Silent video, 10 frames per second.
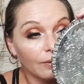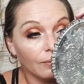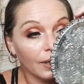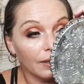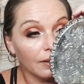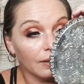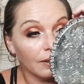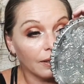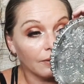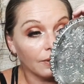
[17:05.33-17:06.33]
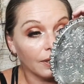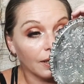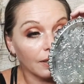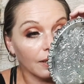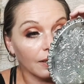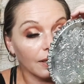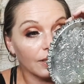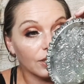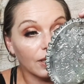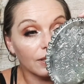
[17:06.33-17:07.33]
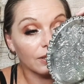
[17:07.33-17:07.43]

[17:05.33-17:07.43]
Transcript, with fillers: wait, I already got an eyelash on